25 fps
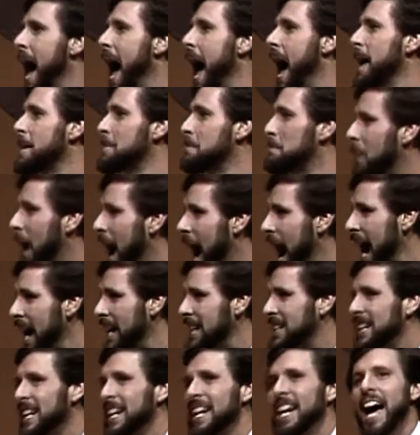and
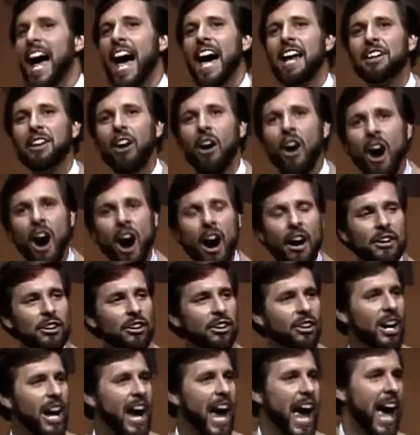might and
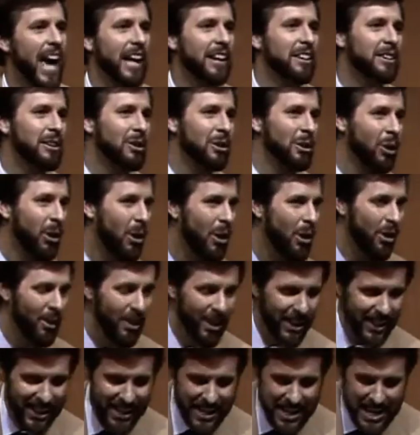honor and
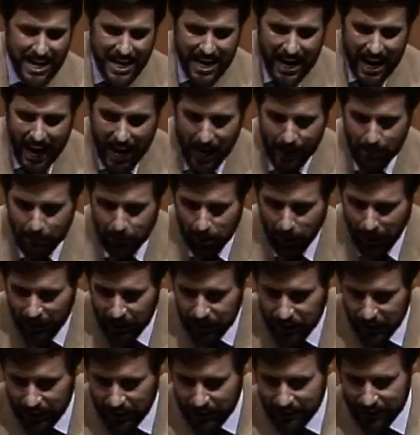glory and
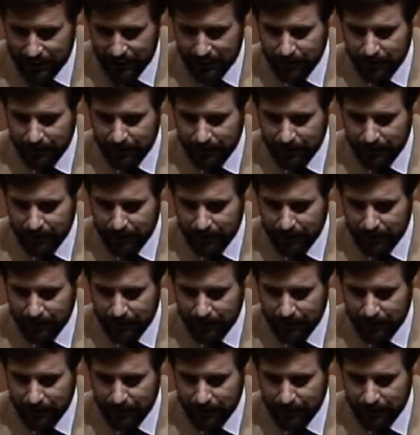blessing.